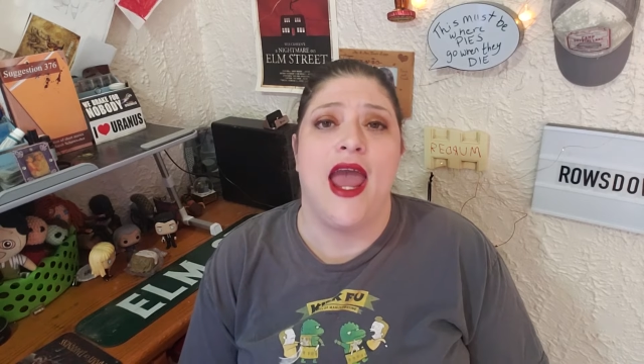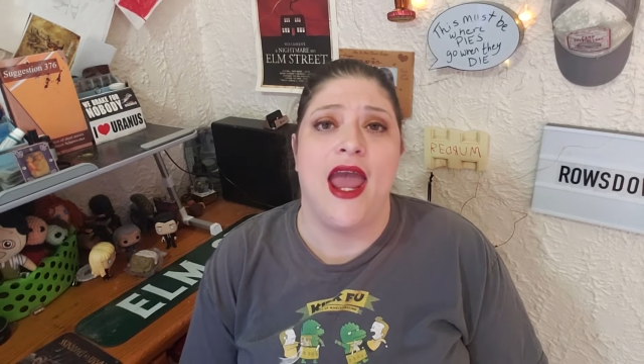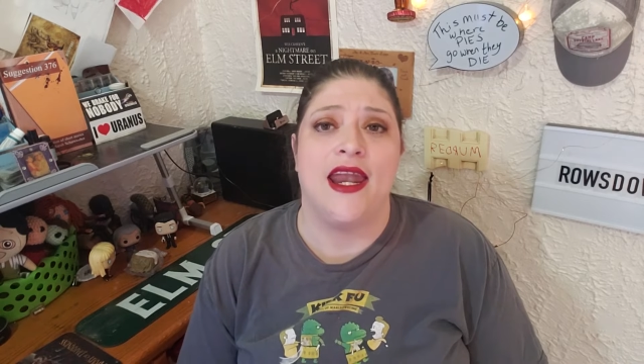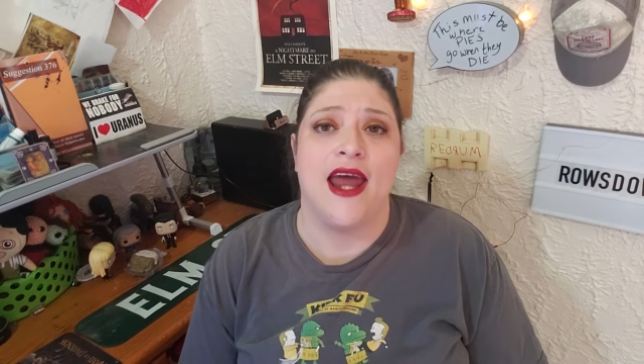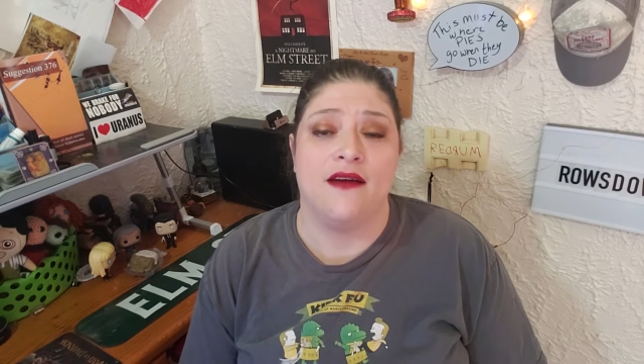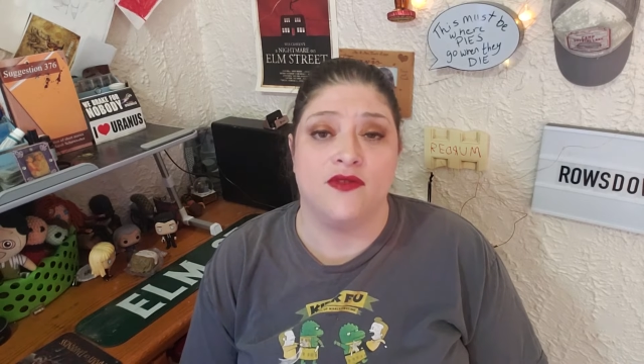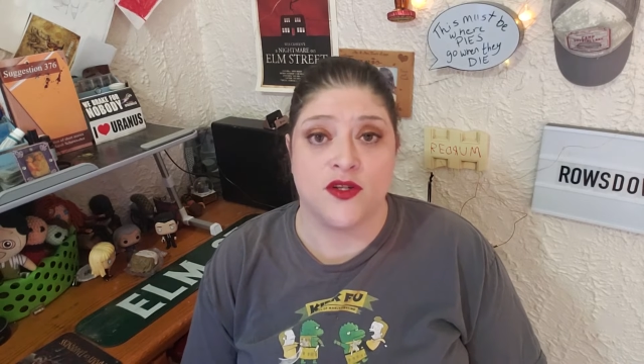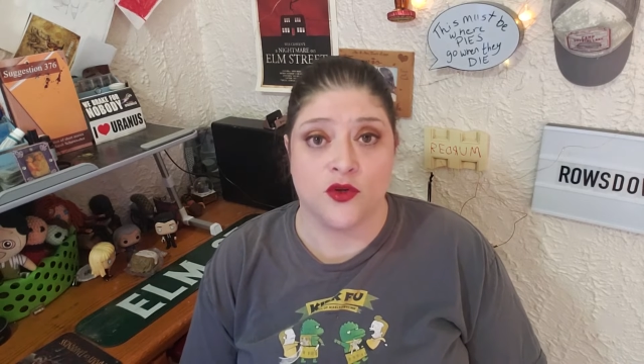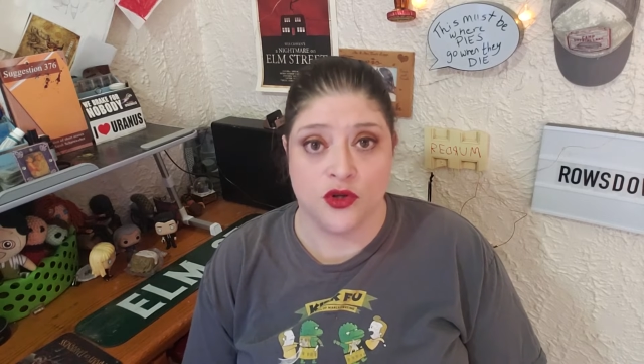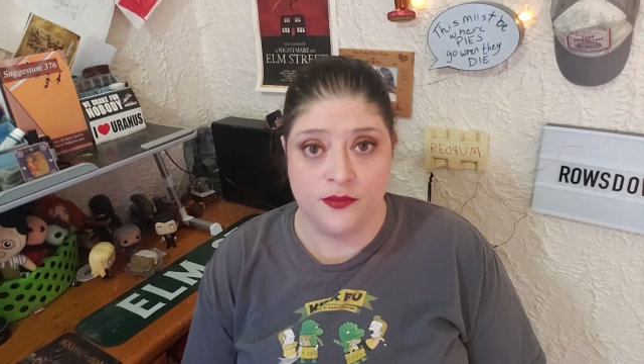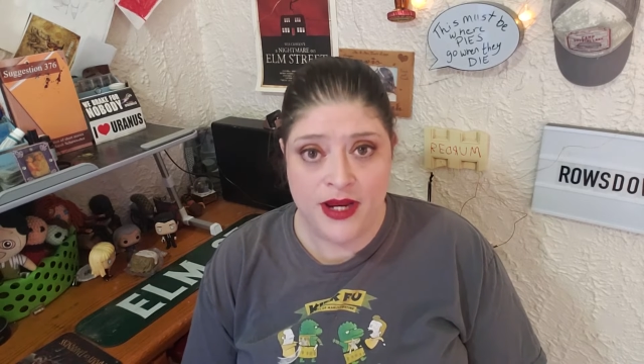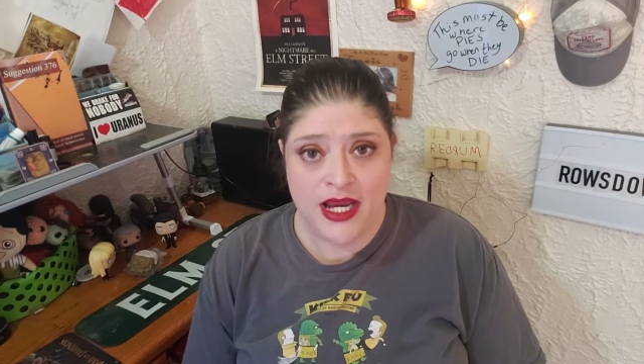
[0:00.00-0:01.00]
and have a
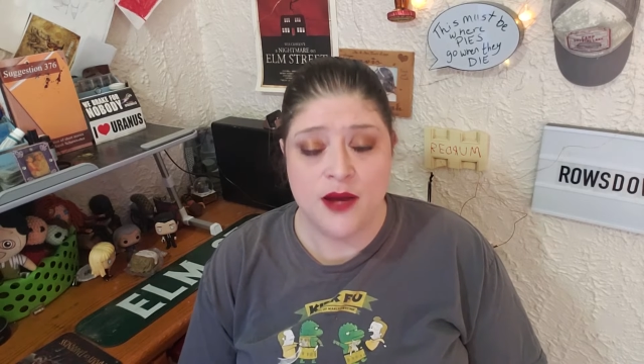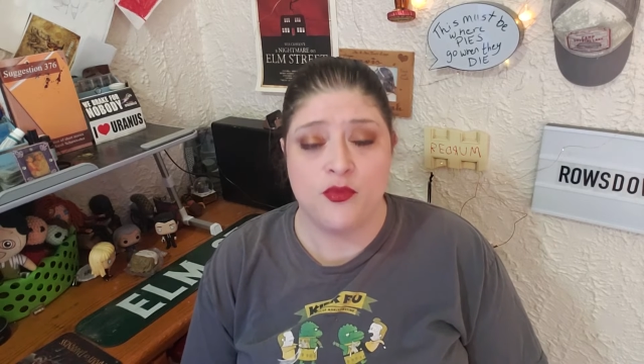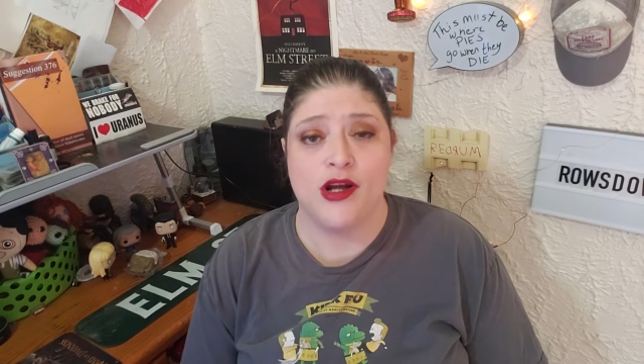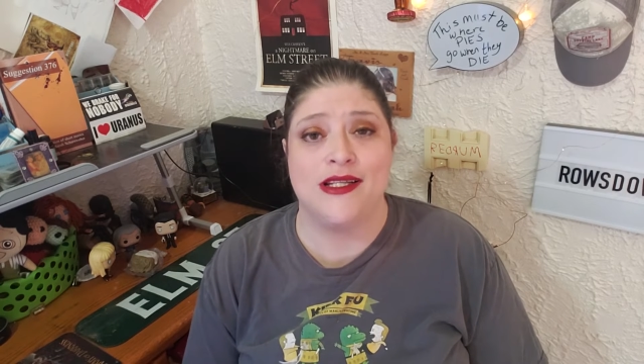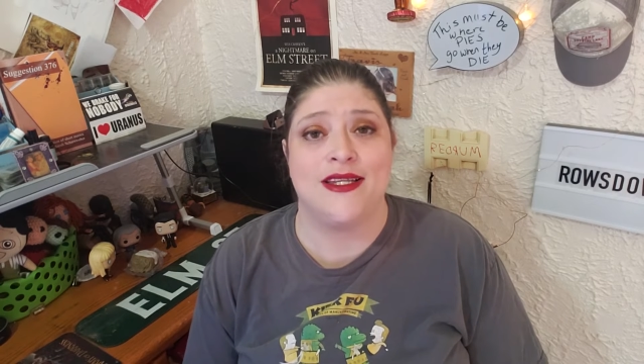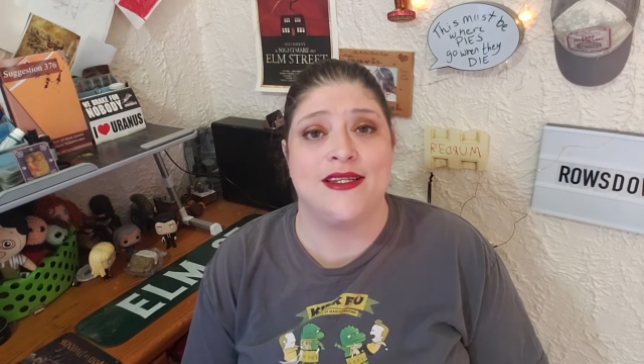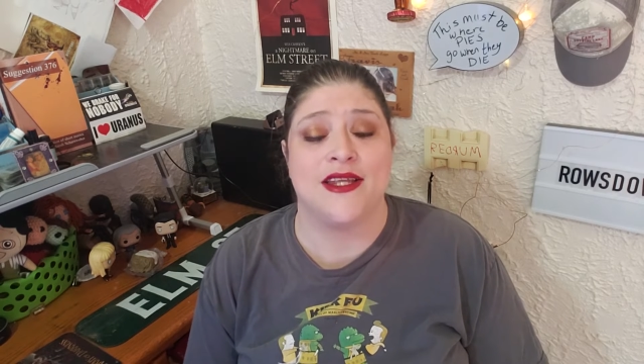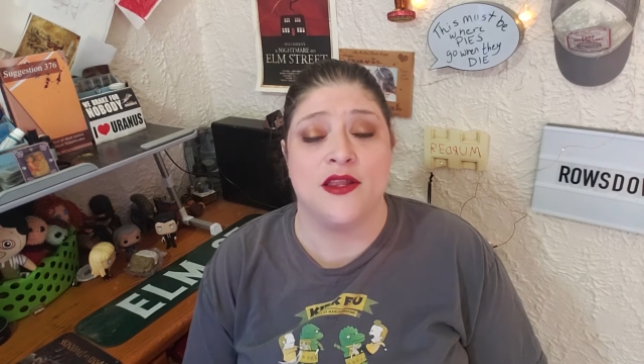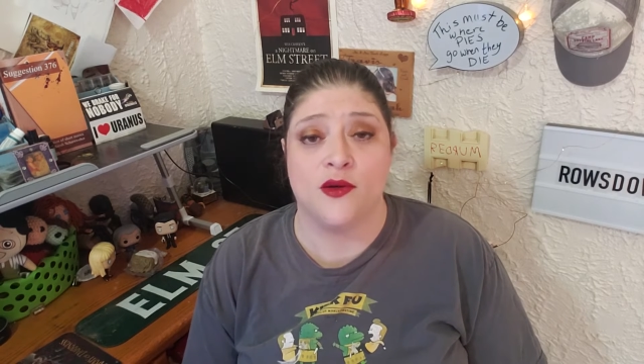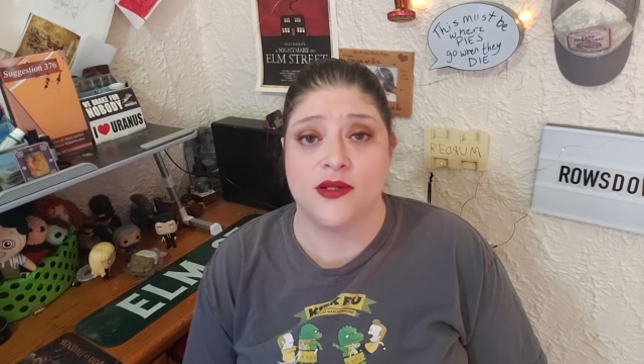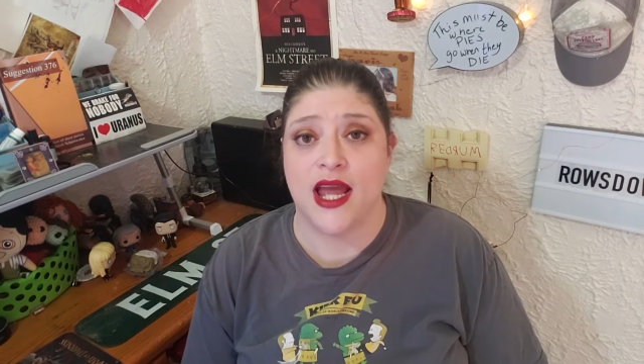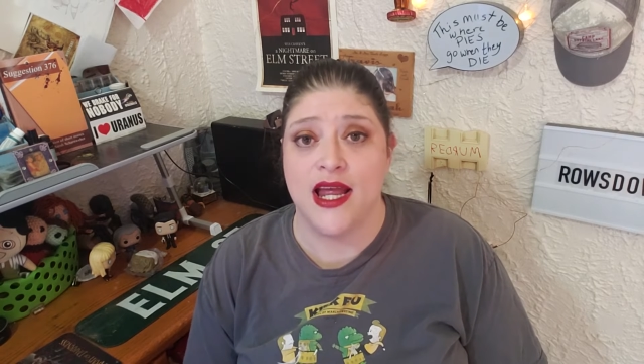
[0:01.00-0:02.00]
social media presence and
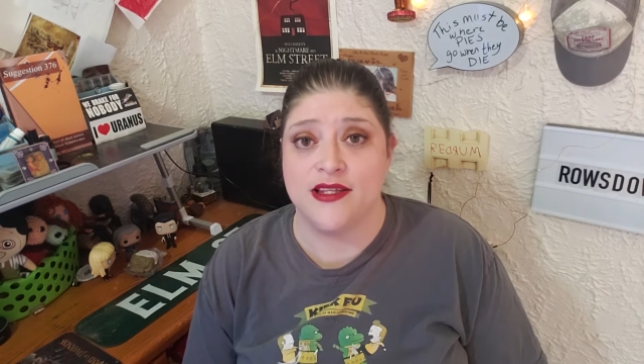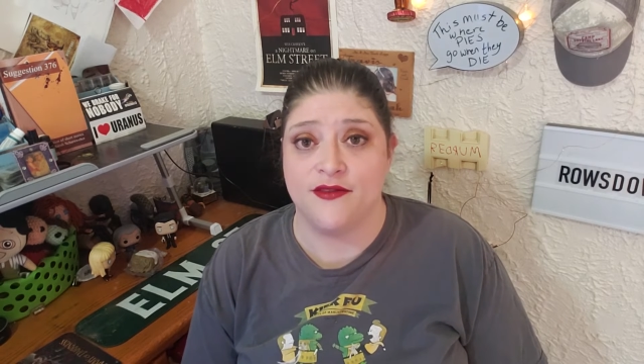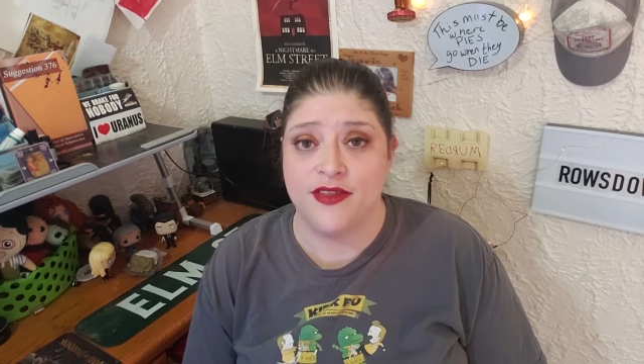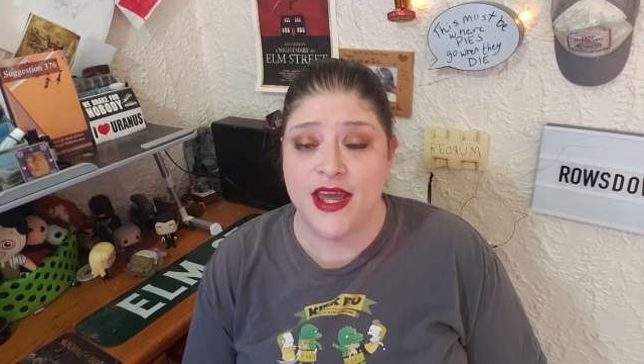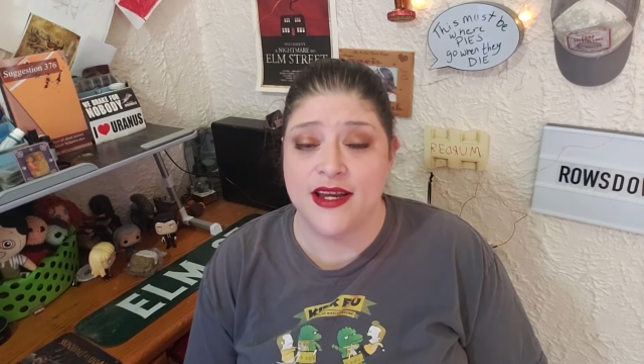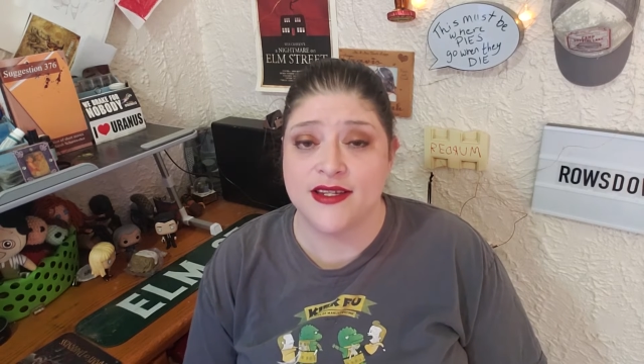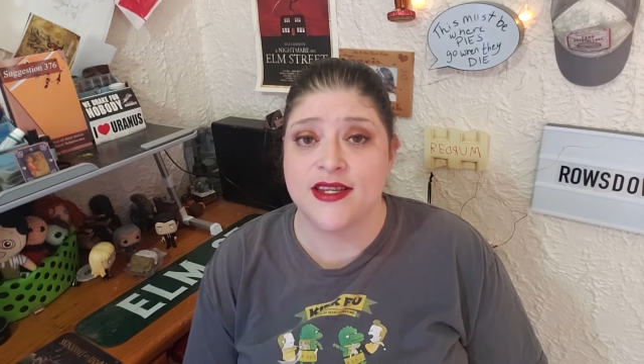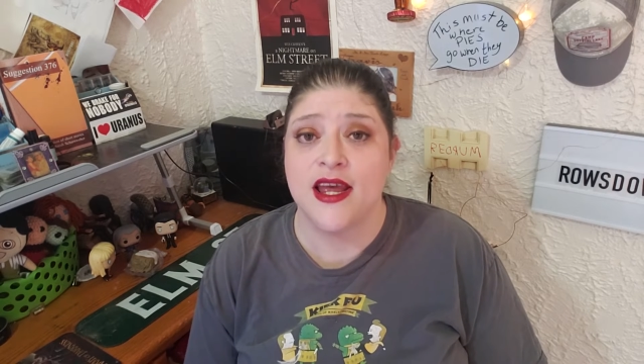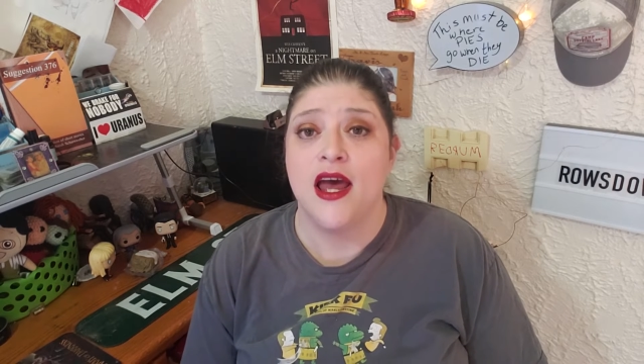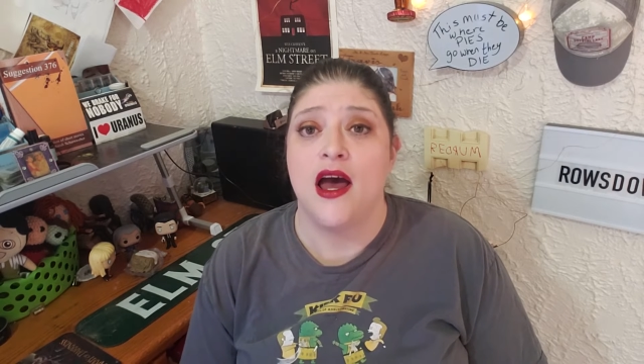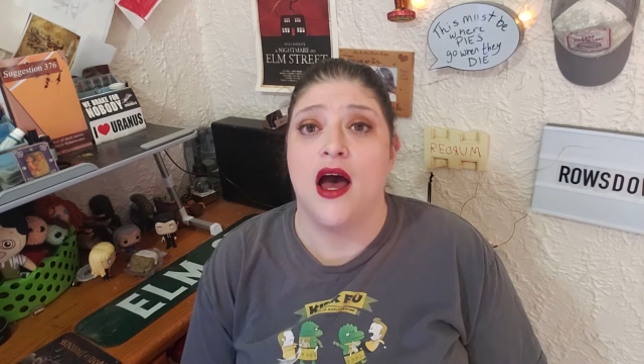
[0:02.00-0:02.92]
those kinds of things,